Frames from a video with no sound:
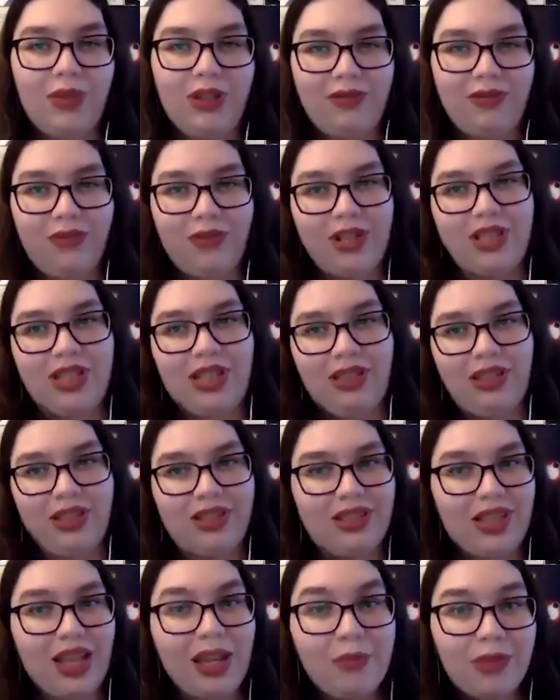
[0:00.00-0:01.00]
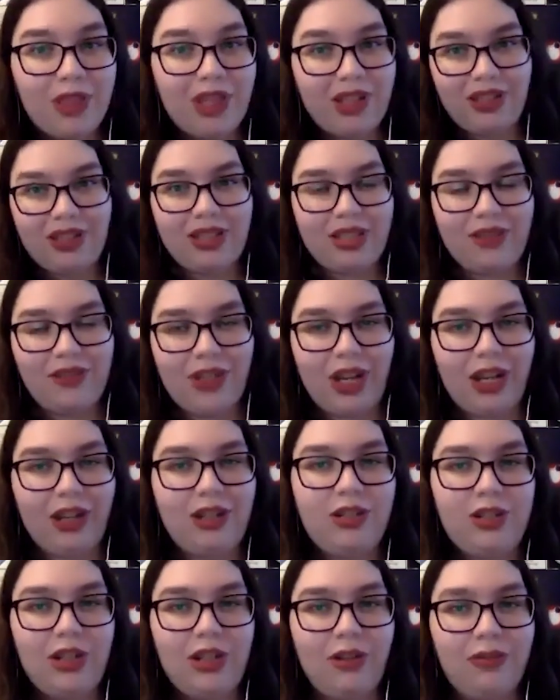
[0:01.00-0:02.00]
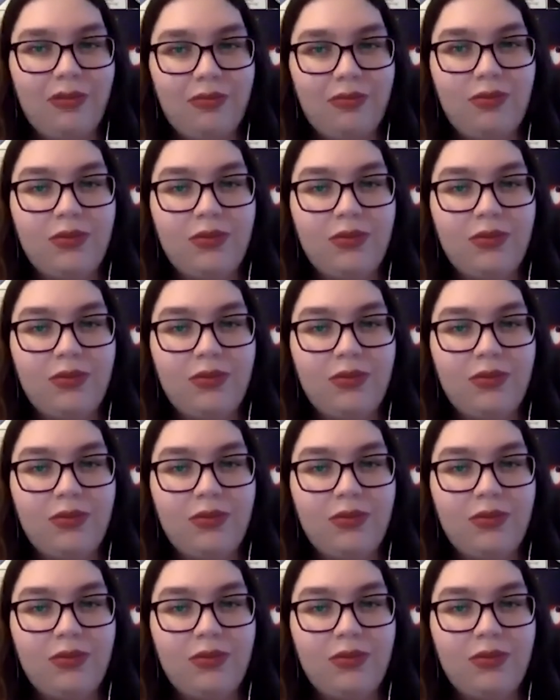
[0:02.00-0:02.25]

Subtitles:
and freezing the same thickness of an ice shell,